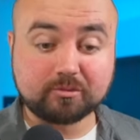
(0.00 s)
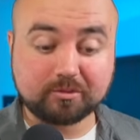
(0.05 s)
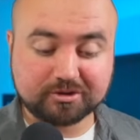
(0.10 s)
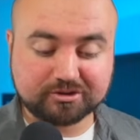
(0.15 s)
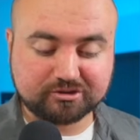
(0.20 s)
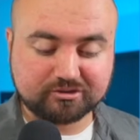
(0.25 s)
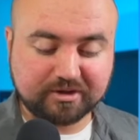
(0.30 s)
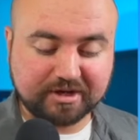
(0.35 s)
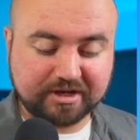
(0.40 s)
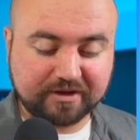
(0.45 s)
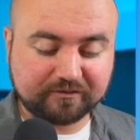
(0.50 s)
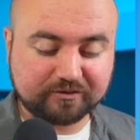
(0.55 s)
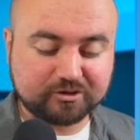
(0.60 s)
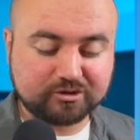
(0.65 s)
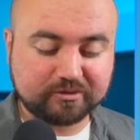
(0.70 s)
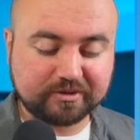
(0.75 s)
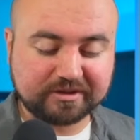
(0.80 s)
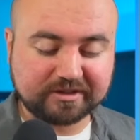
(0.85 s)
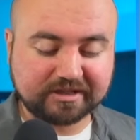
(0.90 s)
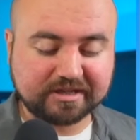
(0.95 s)
works great if you're
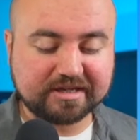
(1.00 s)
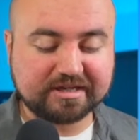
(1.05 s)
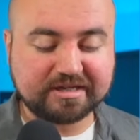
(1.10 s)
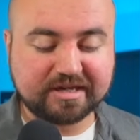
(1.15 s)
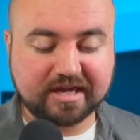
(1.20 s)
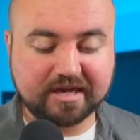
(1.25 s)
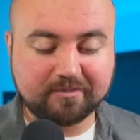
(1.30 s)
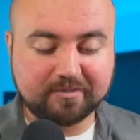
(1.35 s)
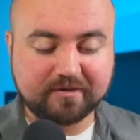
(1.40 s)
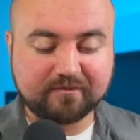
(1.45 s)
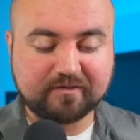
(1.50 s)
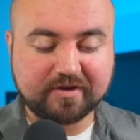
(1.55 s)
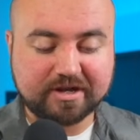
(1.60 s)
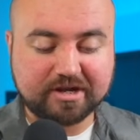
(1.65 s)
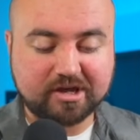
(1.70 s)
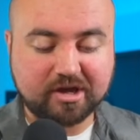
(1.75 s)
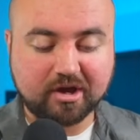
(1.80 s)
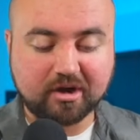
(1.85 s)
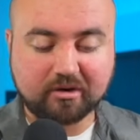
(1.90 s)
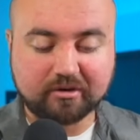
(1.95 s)
doing like a gaming
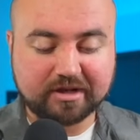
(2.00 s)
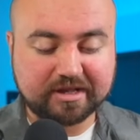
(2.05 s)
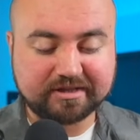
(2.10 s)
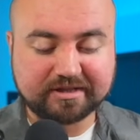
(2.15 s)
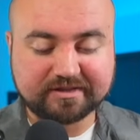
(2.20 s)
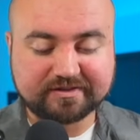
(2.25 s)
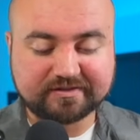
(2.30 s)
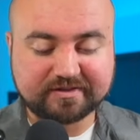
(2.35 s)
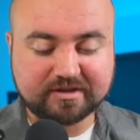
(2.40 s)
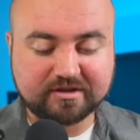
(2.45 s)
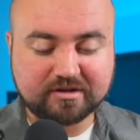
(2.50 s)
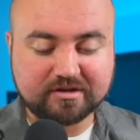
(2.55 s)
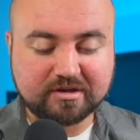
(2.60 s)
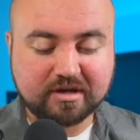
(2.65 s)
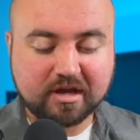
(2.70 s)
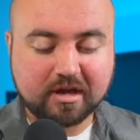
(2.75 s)
video, and let's say